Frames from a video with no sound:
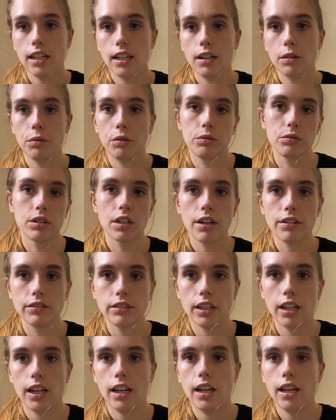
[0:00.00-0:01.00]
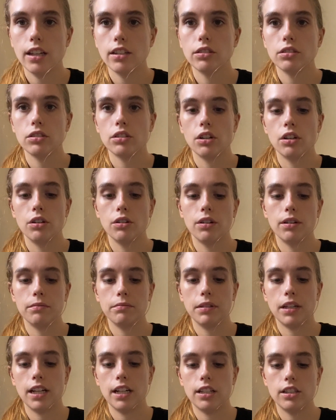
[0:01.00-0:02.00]
with recovery. So I'm
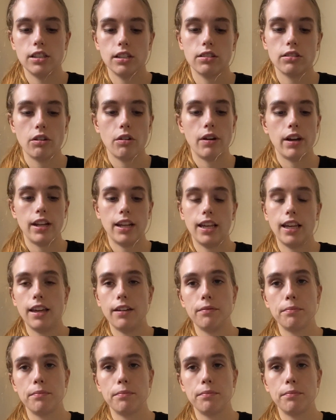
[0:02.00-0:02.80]
gonna just go ahead and give